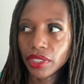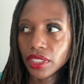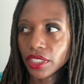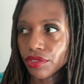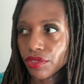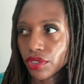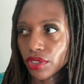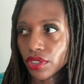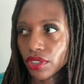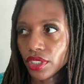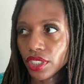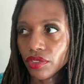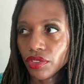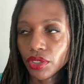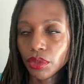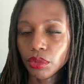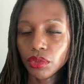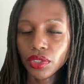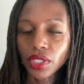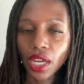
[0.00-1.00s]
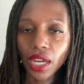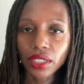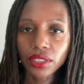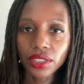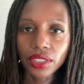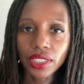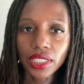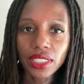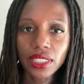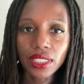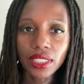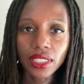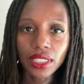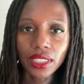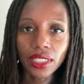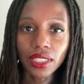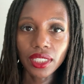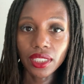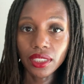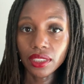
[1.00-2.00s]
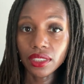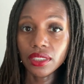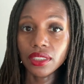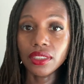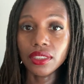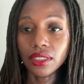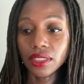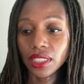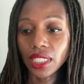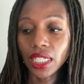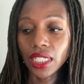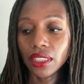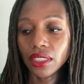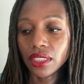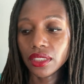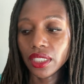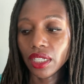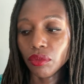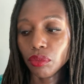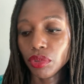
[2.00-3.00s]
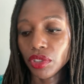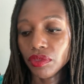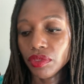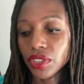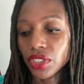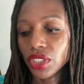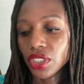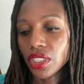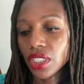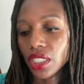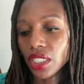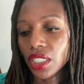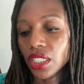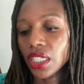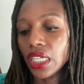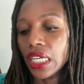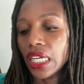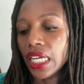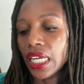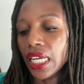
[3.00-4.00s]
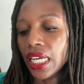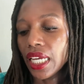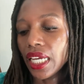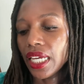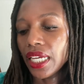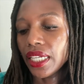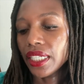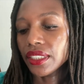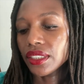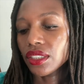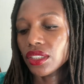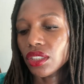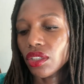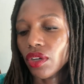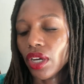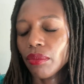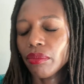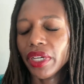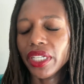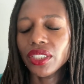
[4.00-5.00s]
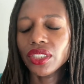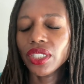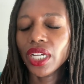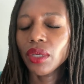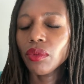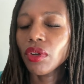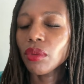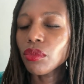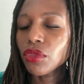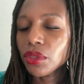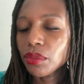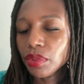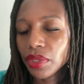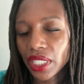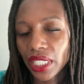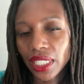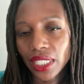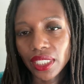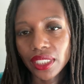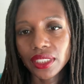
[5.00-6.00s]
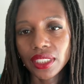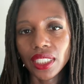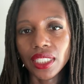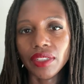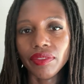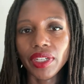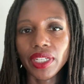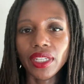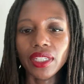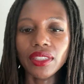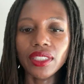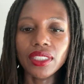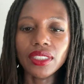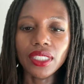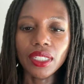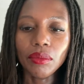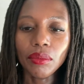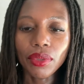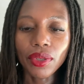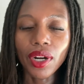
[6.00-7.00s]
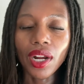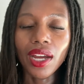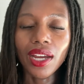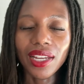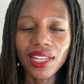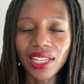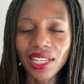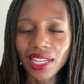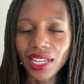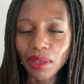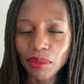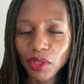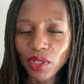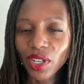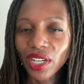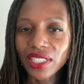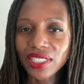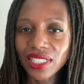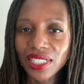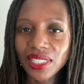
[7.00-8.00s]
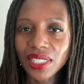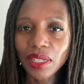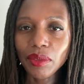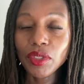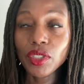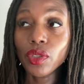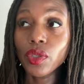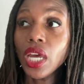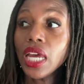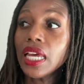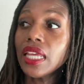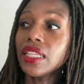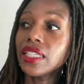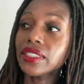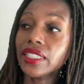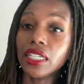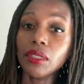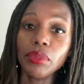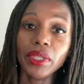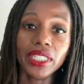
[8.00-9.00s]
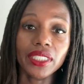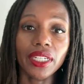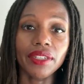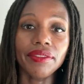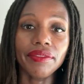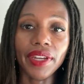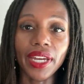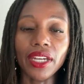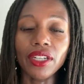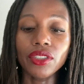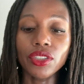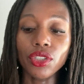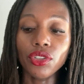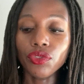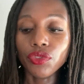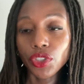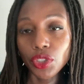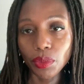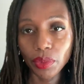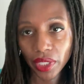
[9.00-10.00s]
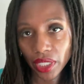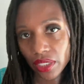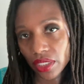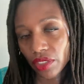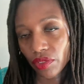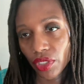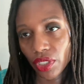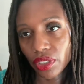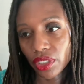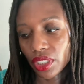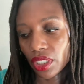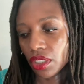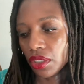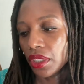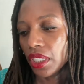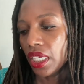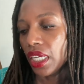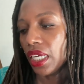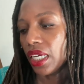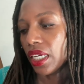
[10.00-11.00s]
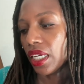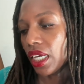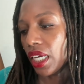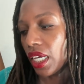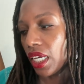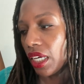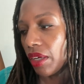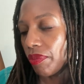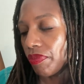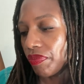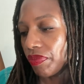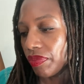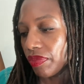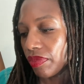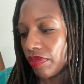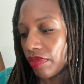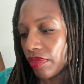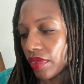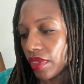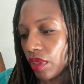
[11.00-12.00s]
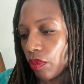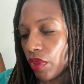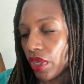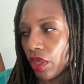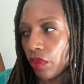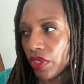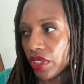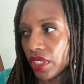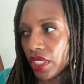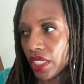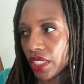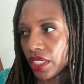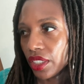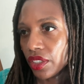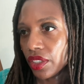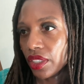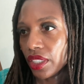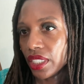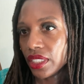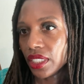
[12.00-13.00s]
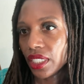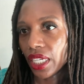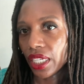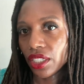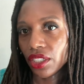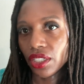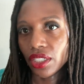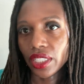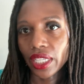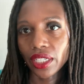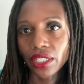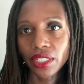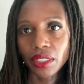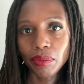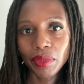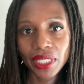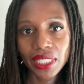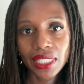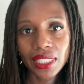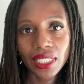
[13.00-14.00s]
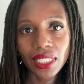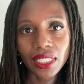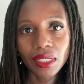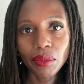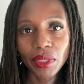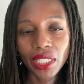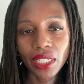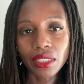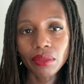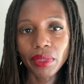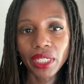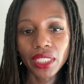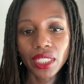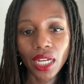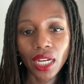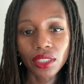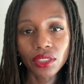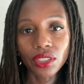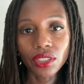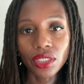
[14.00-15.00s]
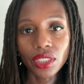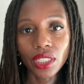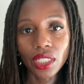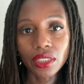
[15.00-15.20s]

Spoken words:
difficult if your doctor isn't in state, doesn't have privileges here. And so I might try one more place. And if I get come across the same. So the second place I found, so the first place, if you don't know, when I went there, they said I couldn't be seen because my doctor